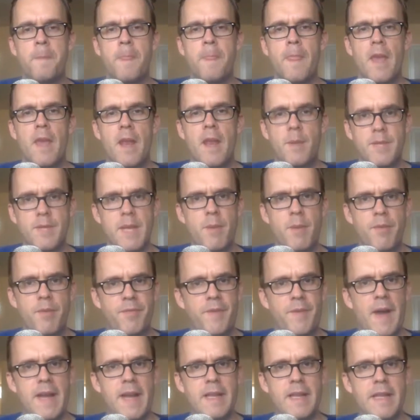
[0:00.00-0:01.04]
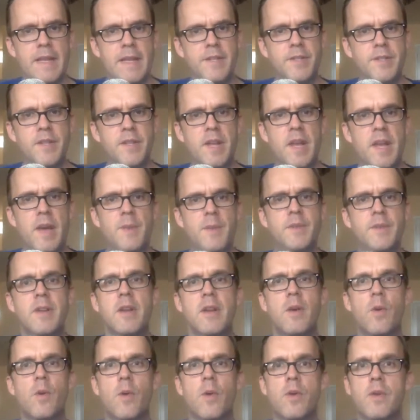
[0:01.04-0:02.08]
And I was able to find it yesterday. I was going
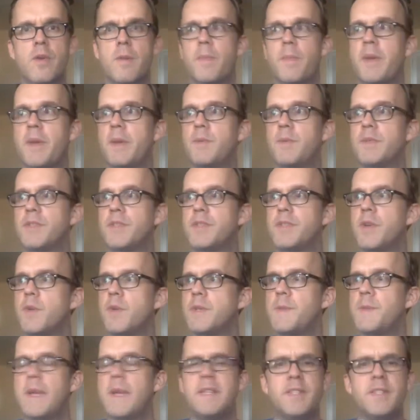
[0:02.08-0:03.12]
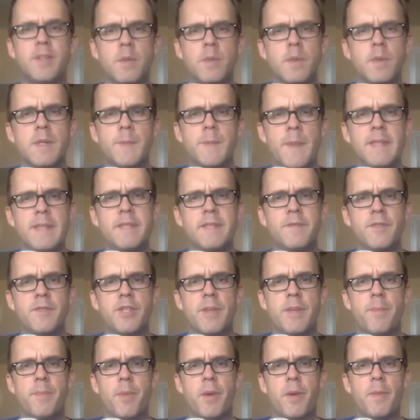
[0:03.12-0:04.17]
to order it, but it was it's so expensive to
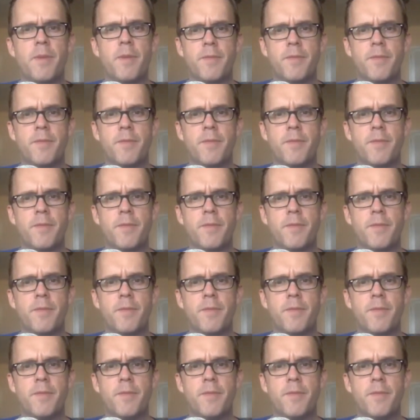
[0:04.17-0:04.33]
ship bourbon.